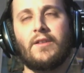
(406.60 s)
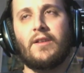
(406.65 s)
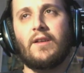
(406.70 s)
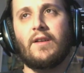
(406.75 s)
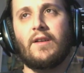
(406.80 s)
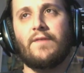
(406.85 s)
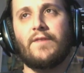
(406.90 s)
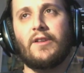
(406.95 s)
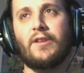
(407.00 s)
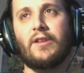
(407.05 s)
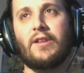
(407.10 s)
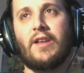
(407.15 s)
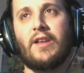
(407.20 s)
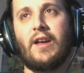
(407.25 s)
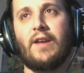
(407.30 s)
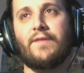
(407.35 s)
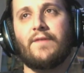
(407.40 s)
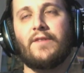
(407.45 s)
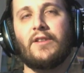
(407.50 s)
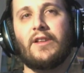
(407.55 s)
feel
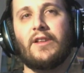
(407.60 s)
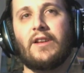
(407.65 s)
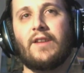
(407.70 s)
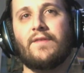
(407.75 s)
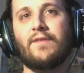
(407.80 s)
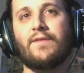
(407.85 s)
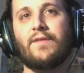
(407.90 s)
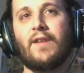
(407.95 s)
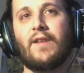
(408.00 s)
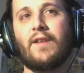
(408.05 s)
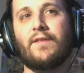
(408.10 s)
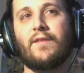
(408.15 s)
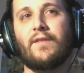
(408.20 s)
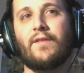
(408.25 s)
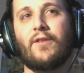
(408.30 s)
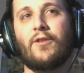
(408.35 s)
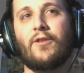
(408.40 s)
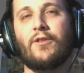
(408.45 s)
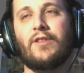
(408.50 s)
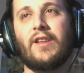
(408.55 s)
yeah, I feel like I've I've
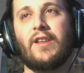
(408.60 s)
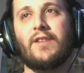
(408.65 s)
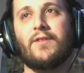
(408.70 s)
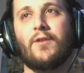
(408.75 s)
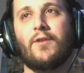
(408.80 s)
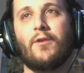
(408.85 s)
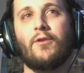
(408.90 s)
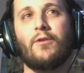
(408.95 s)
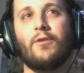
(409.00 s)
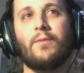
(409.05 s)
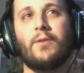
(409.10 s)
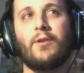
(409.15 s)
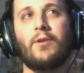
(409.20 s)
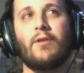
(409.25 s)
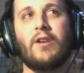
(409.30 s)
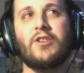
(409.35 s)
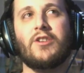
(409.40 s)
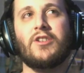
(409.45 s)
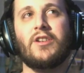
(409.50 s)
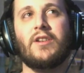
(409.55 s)
heard like the whole
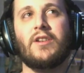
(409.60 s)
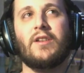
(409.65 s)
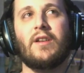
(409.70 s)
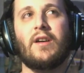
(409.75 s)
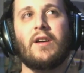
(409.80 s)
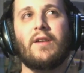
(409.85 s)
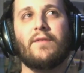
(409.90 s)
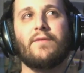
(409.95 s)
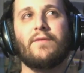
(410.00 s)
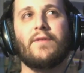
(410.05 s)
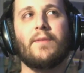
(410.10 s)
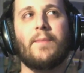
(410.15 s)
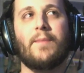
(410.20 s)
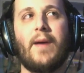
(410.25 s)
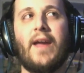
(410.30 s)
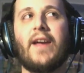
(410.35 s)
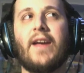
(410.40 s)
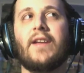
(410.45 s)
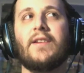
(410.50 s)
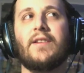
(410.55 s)
progression of the
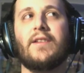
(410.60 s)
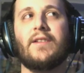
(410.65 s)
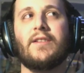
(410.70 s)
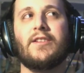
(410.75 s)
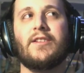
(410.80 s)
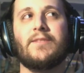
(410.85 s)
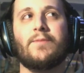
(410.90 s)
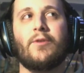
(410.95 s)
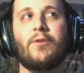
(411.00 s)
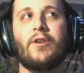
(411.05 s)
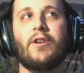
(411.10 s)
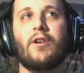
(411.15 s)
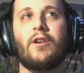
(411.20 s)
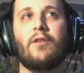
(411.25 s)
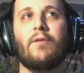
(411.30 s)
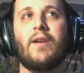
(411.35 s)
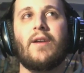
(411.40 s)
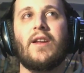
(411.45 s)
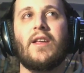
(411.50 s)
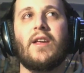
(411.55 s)
band at this point
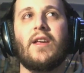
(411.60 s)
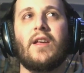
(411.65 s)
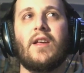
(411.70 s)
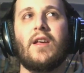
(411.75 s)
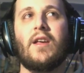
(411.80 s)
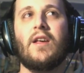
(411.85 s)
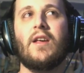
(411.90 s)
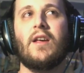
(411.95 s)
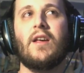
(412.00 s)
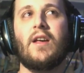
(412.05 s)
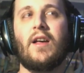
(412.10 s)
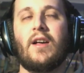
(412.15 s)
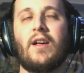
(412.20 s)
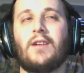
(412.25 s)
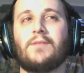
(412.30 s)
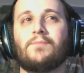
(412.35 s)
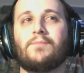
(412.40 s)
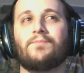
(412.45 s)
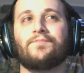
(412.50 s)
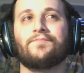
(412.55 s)
already,
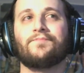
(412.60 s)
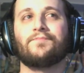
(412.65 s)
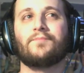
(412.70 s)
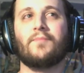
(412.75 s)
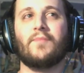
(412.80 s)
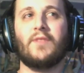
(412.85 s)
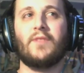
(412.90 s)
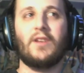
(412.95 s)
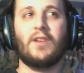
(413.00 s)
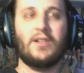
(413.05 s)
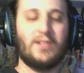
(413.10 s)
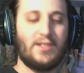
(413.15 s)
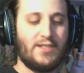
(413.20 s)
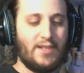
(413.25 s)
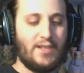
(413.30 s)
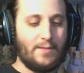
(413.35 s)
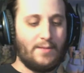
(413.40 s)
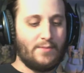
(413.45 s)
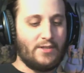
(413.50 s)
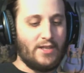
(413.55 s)
because um, it
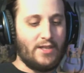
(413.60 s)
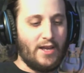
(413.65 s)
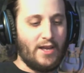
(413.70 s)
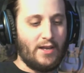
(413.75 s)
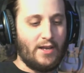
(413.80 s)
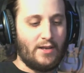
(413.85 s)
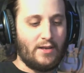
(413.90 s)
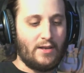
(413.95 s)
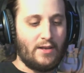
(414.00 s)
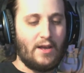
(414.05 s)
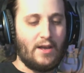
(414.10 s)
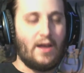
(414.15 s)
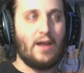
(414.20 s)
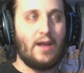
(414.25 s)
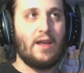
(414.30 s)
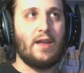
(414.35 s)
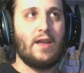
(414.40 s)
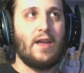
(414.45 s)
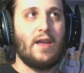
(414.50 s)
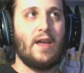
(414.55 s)
seems like,
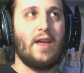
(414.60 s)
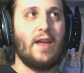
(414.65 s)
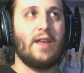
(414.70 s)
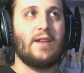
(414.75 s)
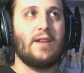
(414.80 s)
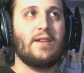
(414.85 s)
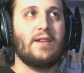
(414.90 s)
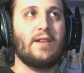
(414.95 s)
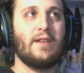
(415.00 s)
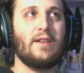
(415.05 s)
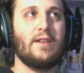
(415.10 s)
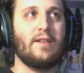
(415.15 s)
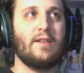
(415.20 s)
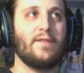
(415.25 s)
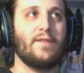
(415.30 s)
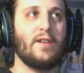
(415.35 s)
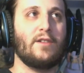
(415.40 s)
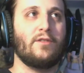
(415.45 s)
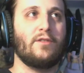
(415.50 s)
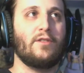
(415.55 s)
and uh,
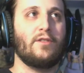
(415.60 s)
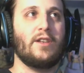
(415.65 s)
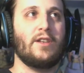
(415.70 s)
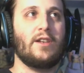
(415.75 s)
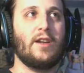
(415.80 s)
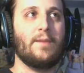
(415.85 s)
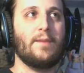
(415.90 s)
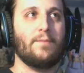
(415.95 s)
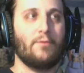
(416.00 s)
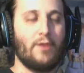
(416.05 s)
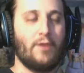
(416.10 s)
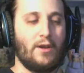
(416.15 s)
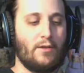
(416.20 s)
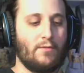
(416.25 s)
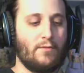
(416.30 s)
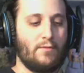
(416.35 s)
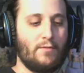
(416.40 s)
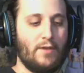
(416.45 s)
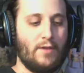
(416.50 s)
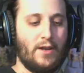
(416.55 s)
if I look it up right
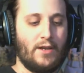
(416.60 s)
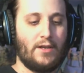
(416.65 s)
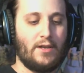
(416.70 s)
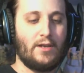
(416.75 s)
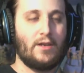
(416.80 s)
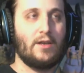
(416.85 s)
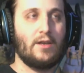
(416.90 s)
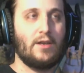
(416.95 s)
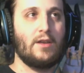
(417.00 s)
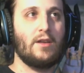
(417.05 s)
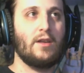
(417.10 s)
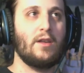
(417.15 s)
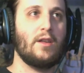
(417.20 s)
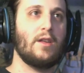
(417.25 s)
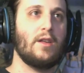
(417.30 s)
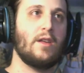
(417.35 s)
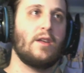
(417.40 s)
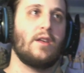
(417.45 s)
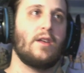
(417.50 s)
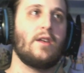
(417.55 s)
quick,
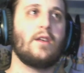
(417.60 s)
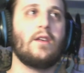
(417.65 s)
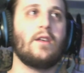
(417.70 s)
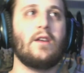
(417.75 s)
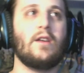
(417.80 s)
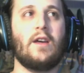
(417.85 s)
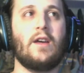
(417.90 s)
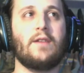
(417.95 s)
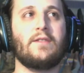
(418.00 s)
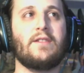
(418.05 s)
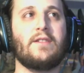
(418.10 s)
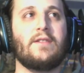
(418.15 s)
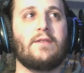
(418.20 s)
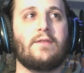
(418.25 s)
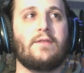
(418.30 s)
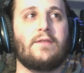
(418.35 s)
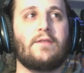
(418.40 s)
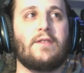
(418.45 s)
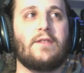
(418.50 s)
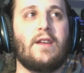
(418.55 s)
I
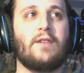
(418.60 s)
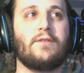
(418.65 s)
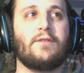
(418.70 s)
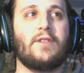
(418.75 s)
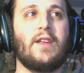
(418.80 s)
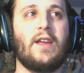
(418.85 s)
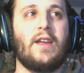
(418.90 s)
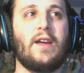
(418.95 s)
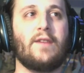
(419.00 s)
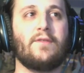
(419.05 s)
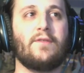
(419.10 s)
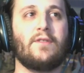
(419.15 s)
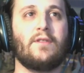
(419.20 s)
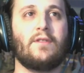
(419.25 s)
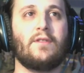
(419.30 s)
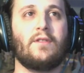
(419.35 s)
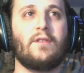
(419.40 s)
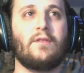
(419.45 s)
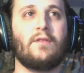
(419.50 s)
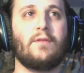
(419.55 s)
doubt they have
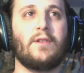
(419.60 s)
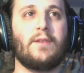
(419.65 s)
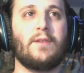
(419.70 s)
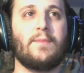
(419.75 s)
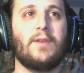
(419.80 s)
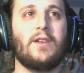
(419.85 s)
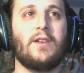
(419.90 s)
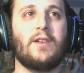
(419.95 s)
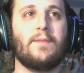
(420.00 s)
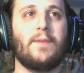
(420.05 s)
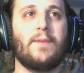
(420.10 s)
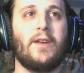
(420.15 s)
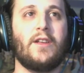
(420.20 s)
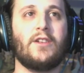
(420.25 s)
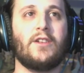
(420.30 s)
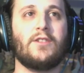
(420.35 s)
a, a Wikipedia page,